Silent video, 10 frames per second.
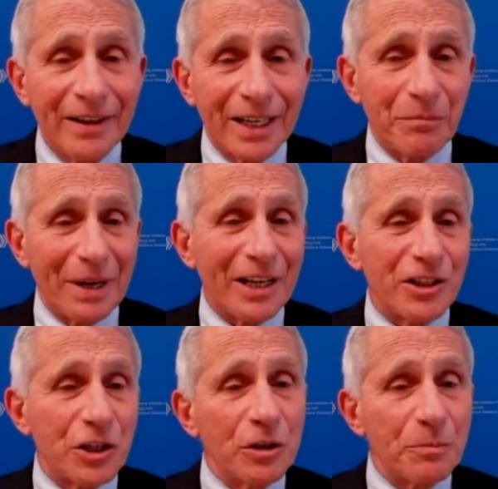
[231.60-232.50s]
it makes
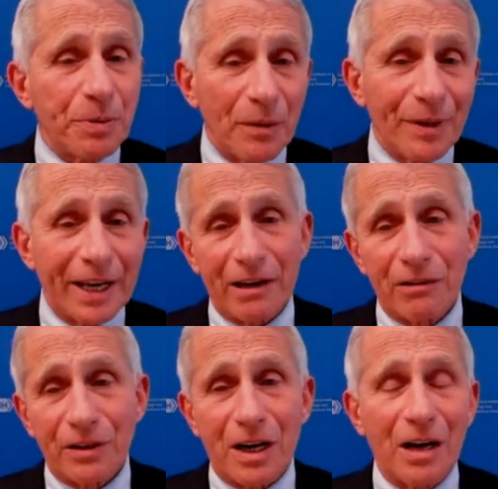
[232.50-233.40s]
good public
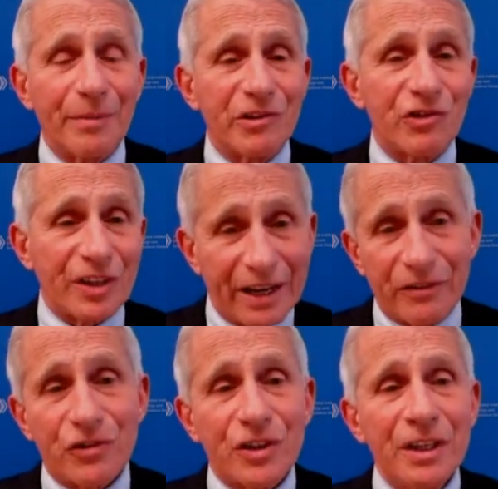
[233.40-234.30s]
health common
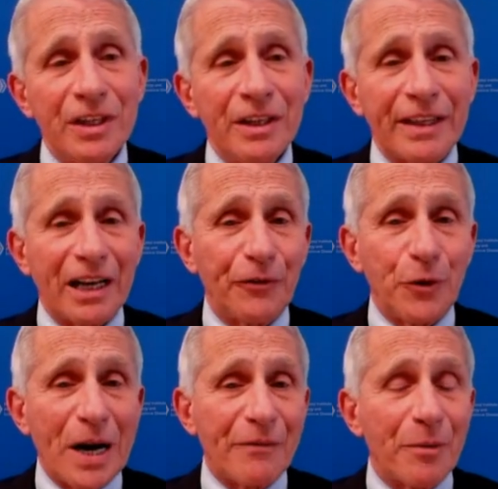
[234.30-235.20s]
sense that if you
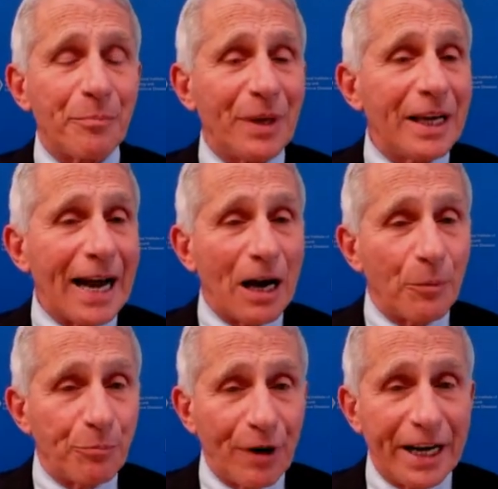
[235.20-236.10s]
have a big
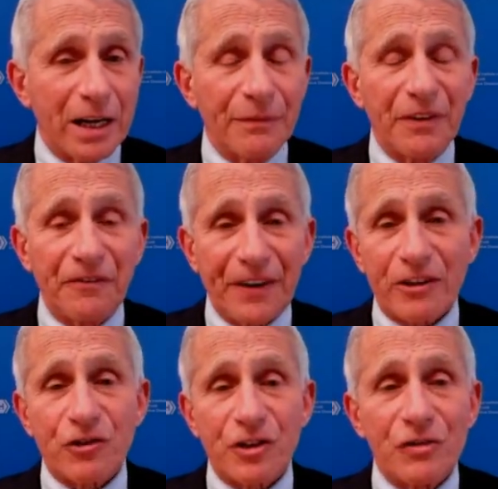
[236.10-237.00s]
outbreak of
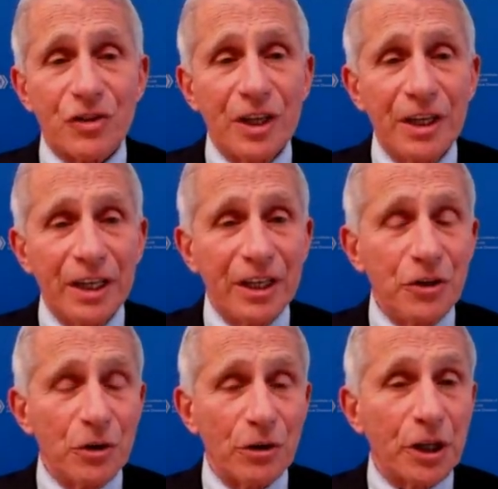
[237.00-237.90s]
infections in
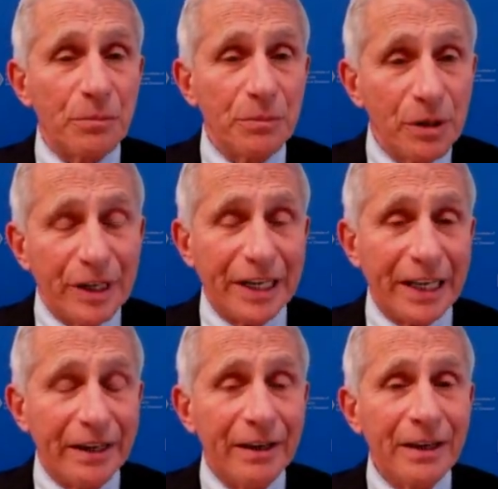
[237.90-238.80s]
your
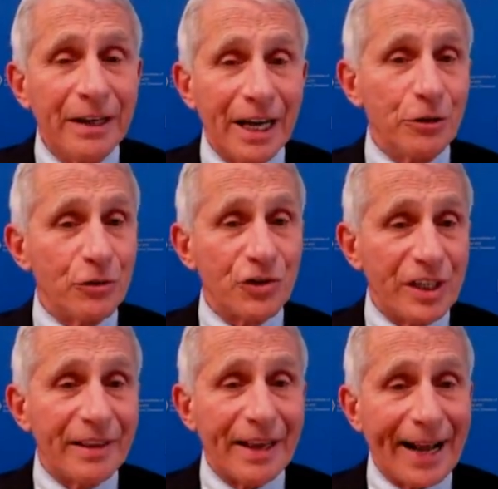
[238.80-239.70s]
community and you see that